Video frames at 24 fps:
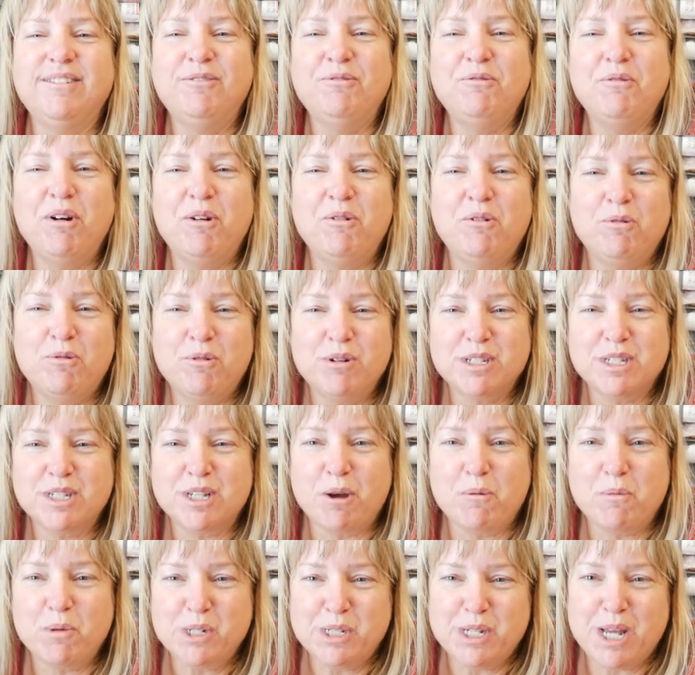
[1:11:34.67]
when it was
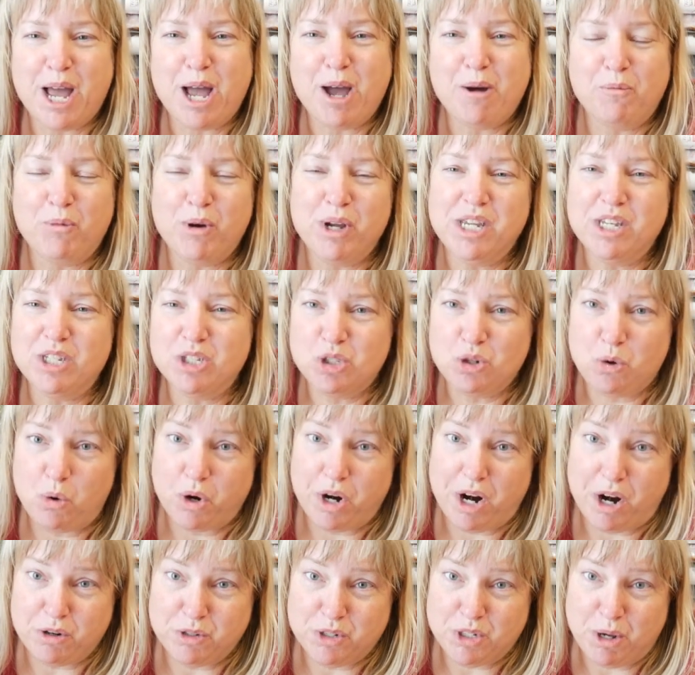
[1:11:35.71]
summertime, we
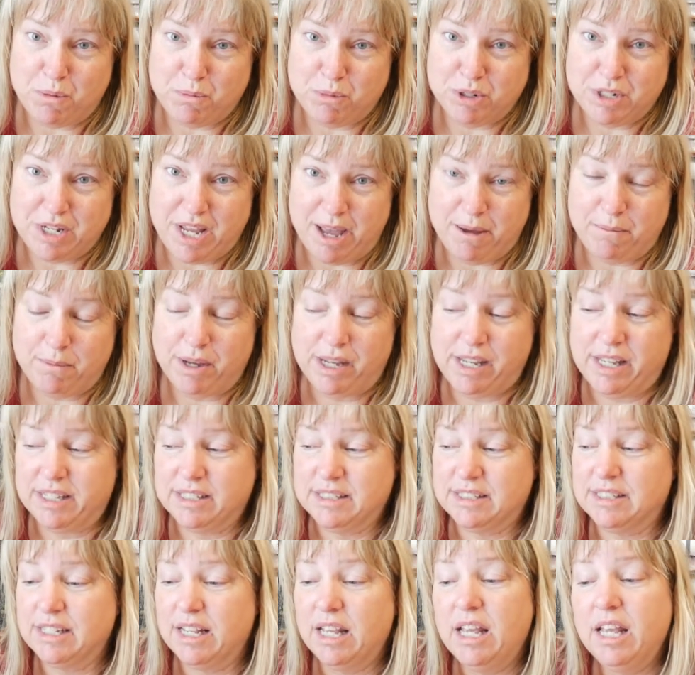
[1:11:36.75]
enjoyed our summertime
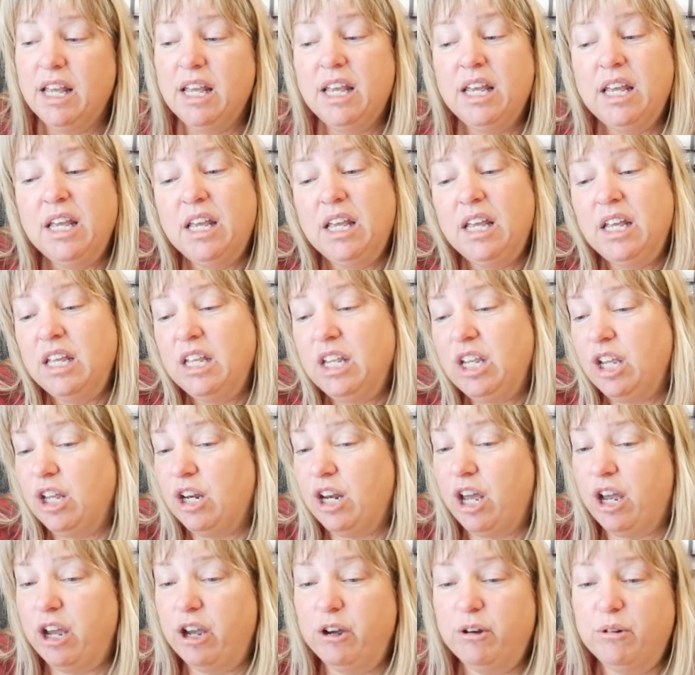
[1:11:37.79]
because, you
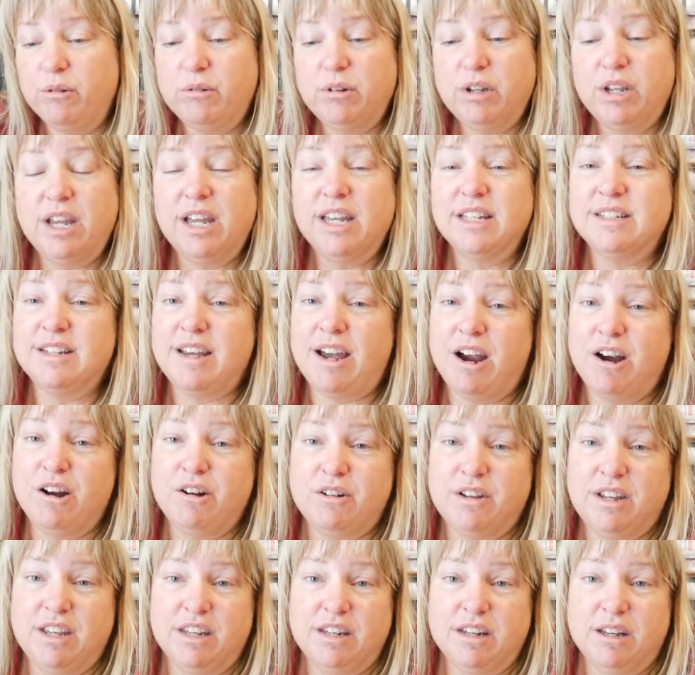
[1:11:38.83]
know, you get
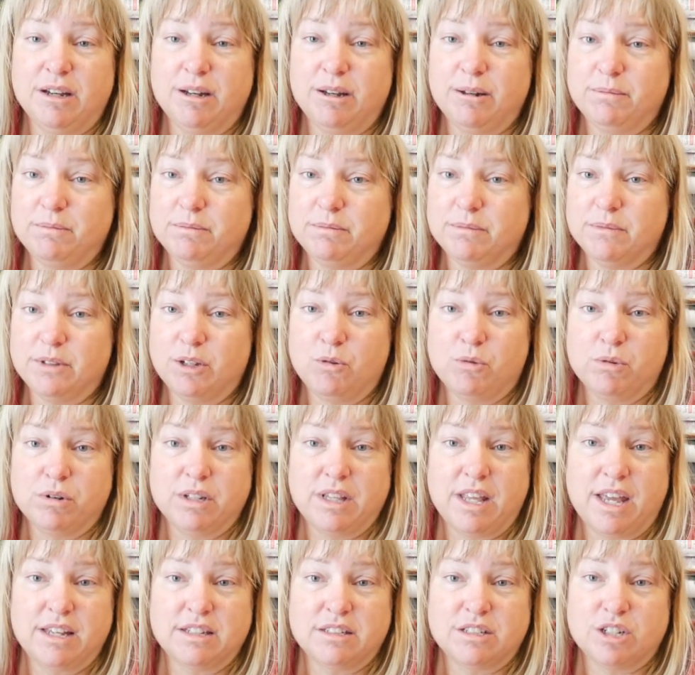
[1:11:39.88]
tired of getting up, going
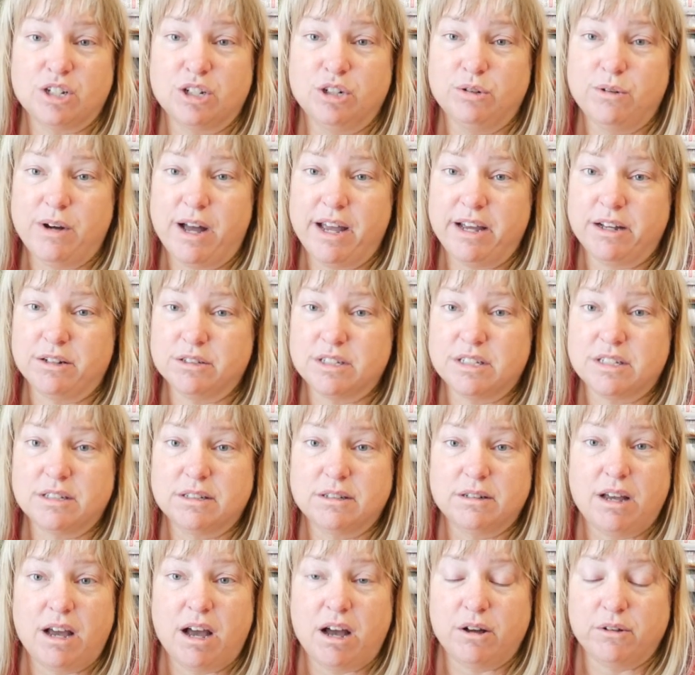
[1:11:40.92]
to that schoolhouse
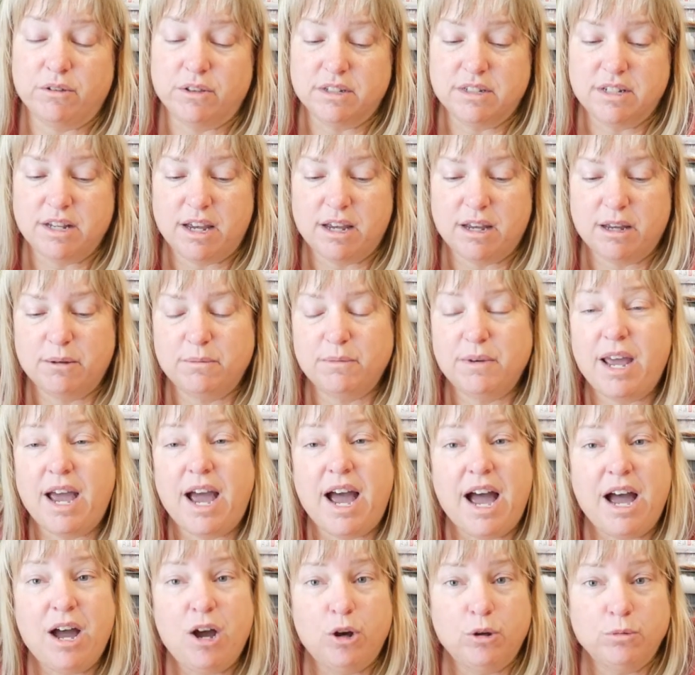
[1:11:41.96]
all the time.
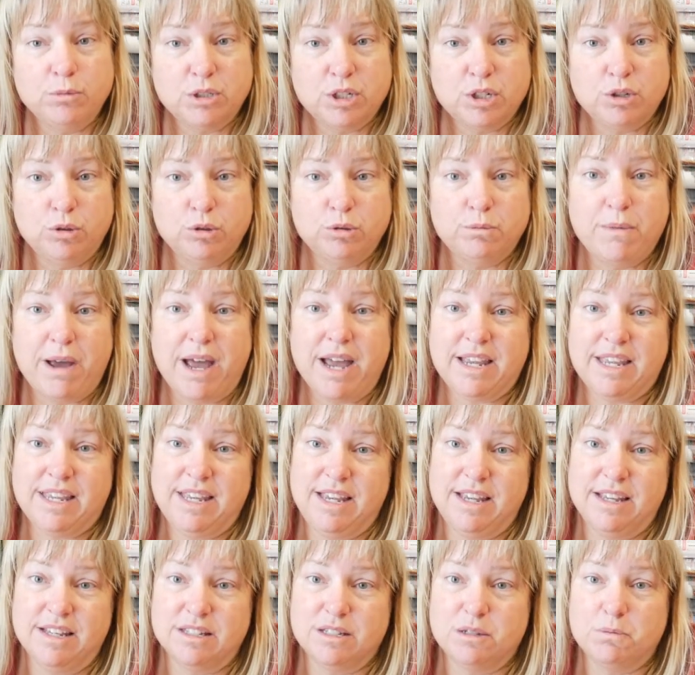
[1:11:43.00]
Now, I homeschooled my
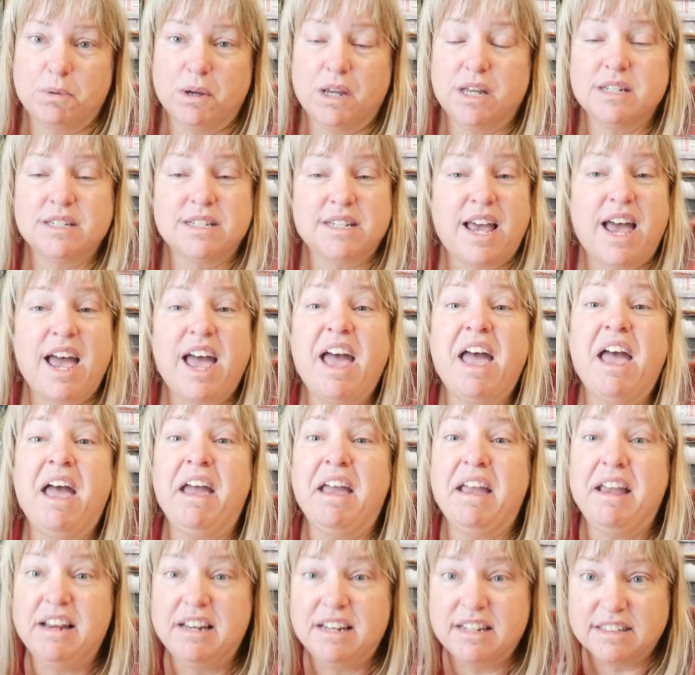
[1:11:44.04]
kids because I
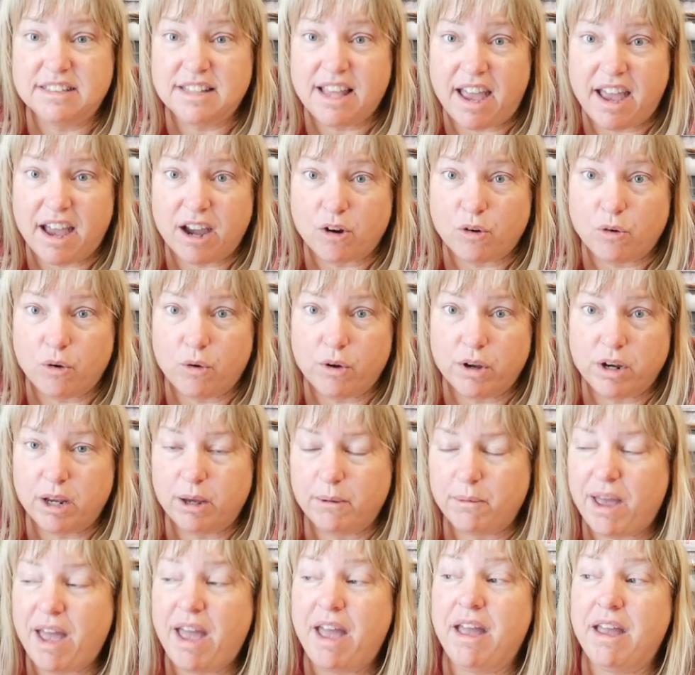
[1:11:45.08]
hated that growing
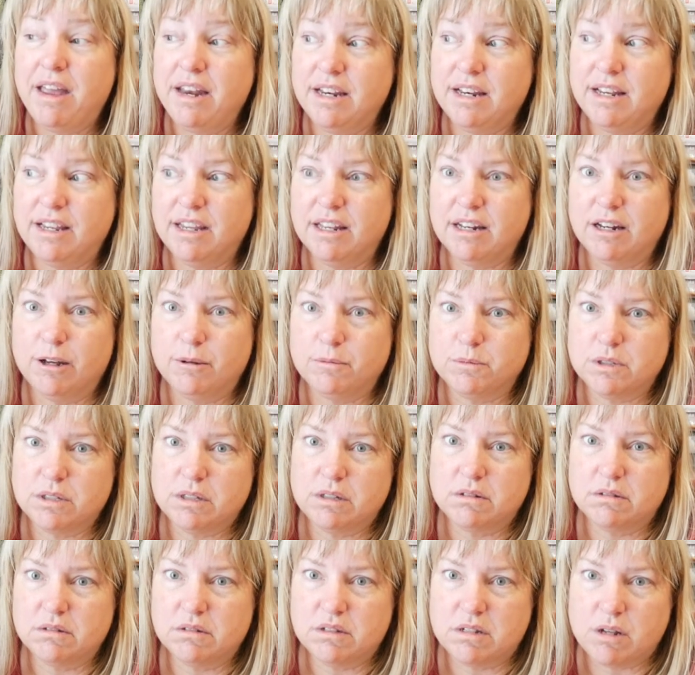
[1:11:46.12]
up. I hated getting up
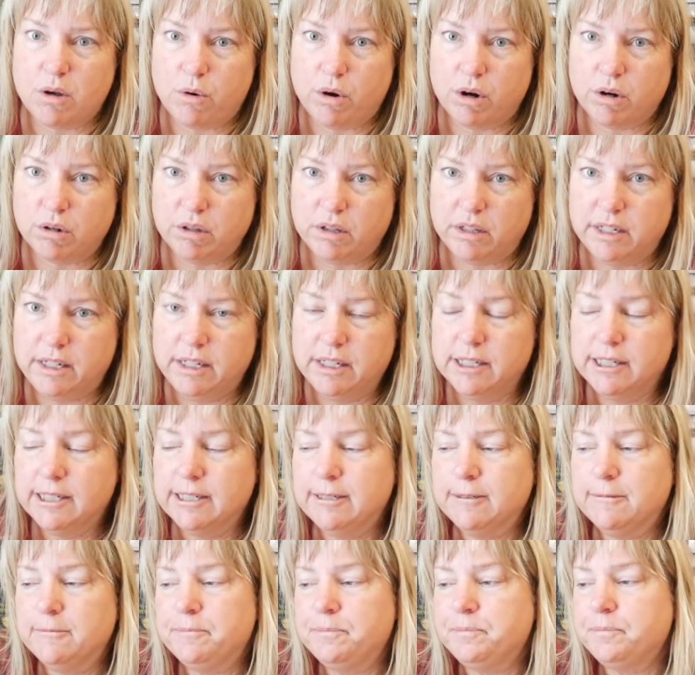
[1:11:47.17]
so early.
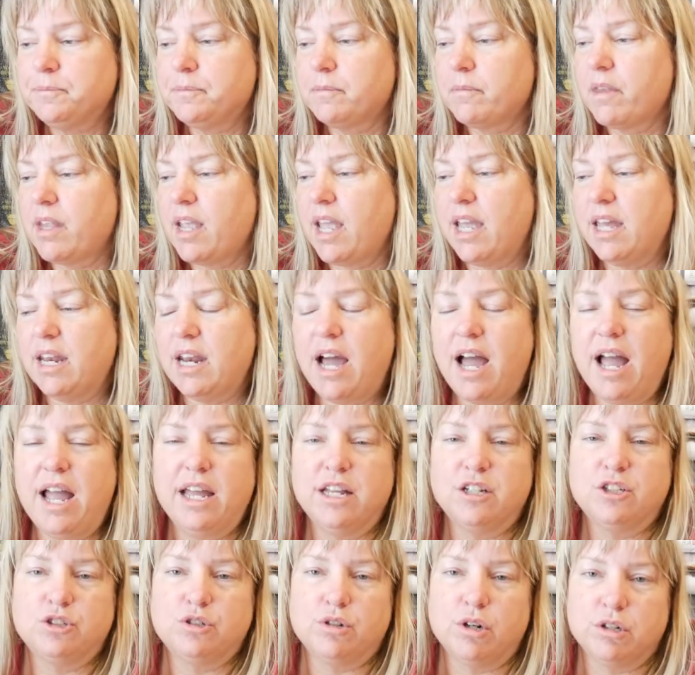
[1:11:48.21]
And I
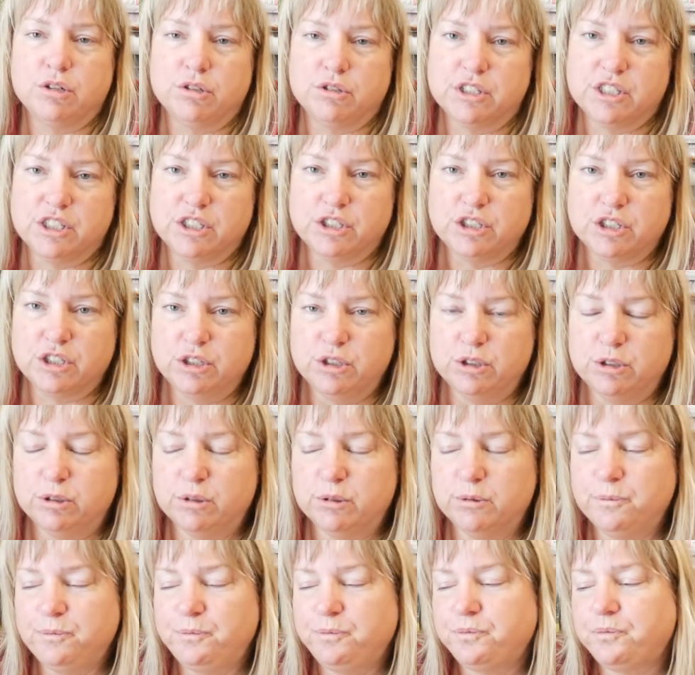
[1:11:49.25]
had struggles in
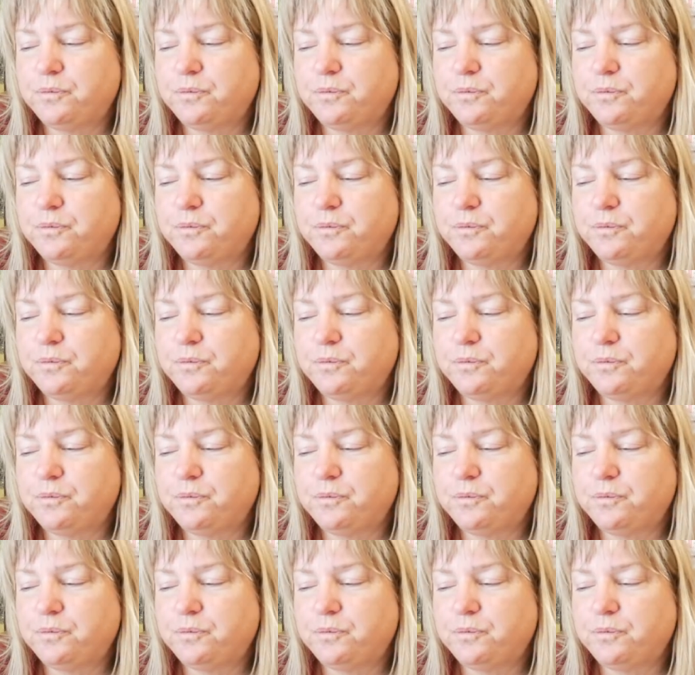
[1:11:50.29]
school.